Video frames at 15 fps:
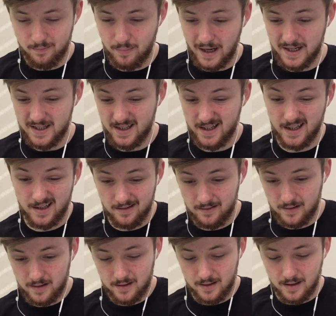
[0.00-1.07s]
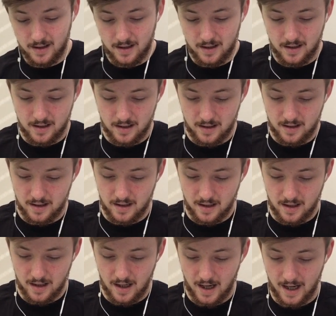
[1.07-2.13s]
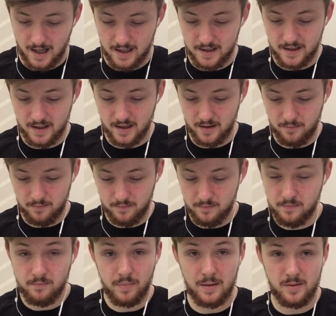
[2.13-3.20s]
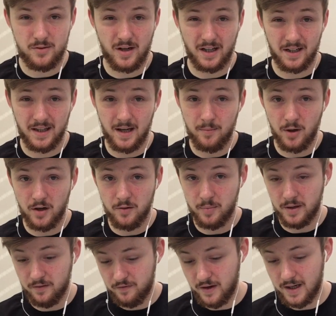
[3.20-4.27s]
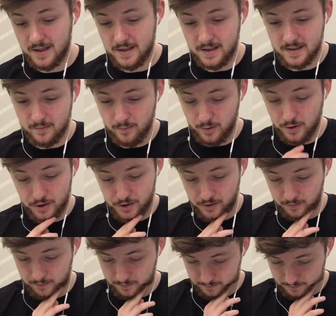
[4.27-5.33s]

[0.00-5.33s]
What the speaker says: Bandit and Baby Dragon. That might have been a fairly decent push.